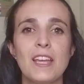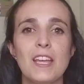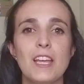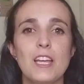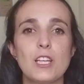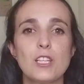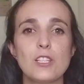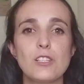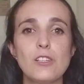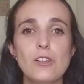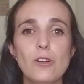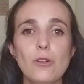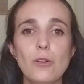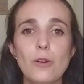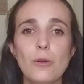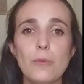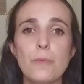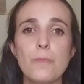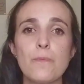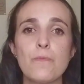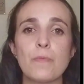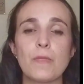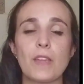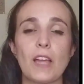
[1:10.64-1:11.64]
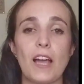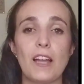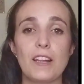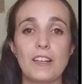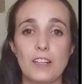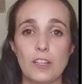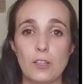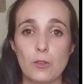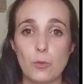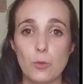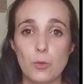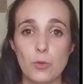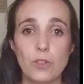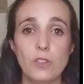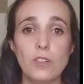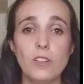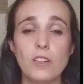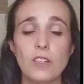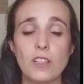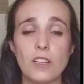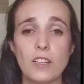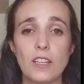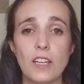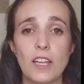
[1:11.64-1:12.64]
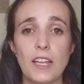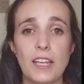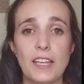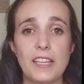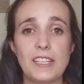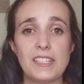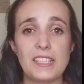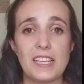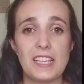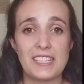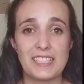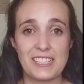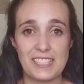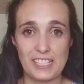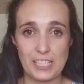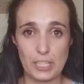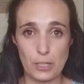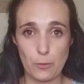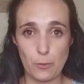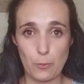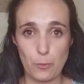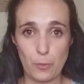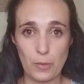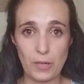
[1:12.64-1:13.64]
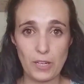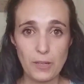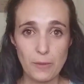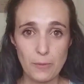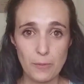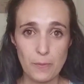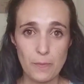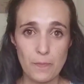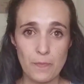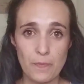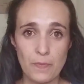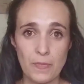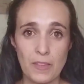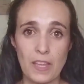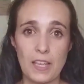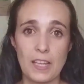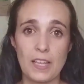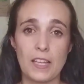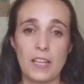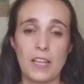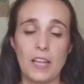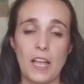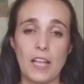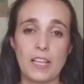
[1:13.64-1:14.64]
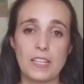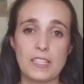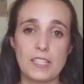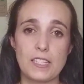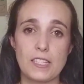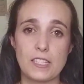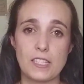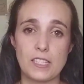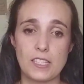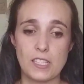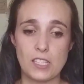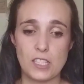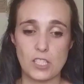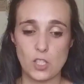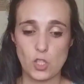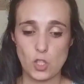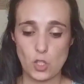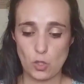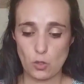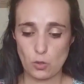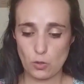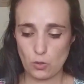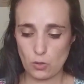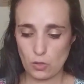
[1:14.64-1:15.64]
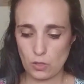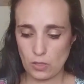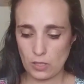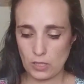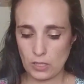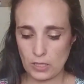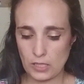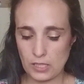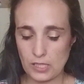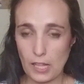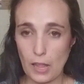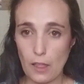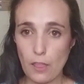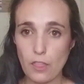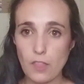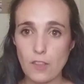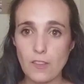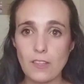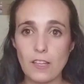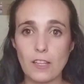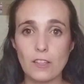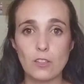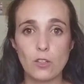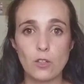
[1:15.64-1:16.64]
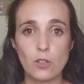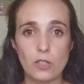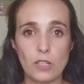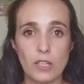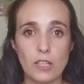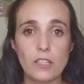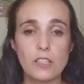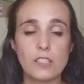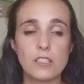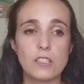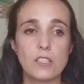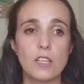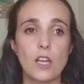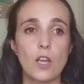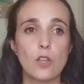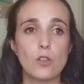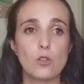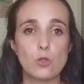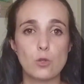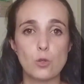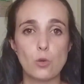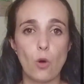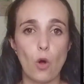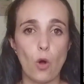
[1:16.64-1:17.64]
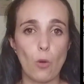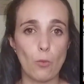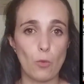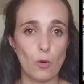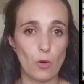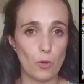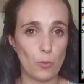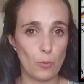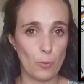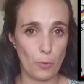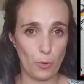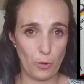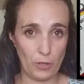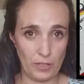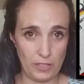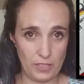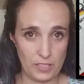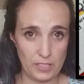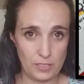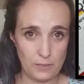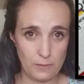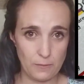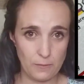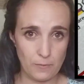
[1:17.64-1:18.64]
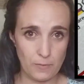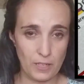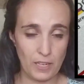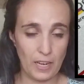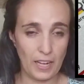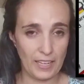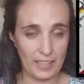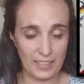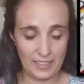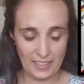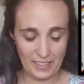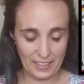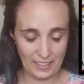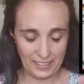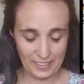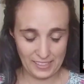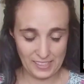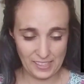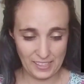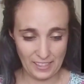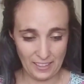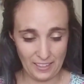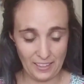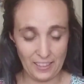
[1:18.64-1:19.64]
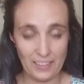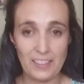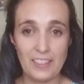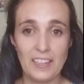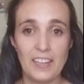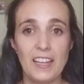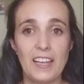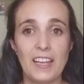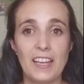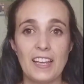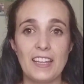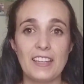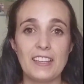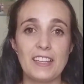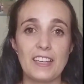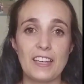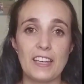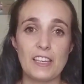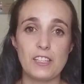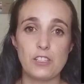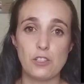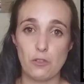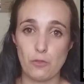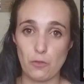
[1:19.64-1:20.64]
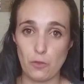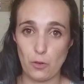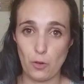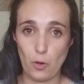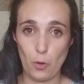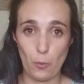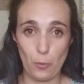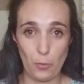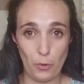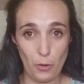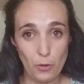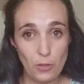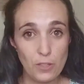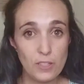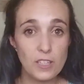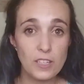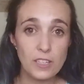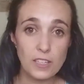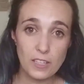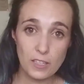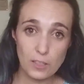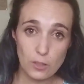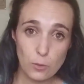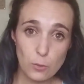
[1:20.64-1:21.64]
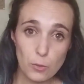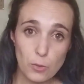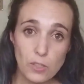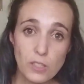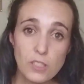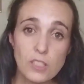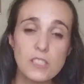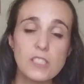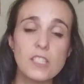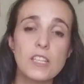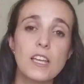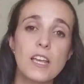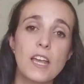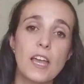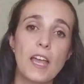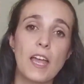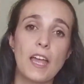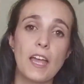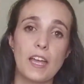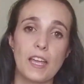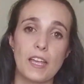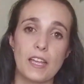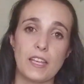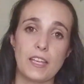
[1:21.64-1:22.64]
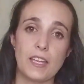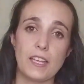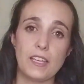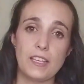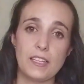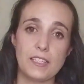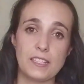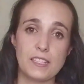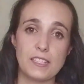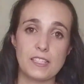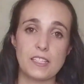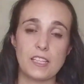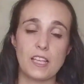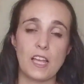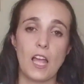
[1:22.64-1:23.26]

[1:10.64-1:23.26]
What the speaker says: So a network is simply something that connects two or more points, like in general. In the case of computer networks, is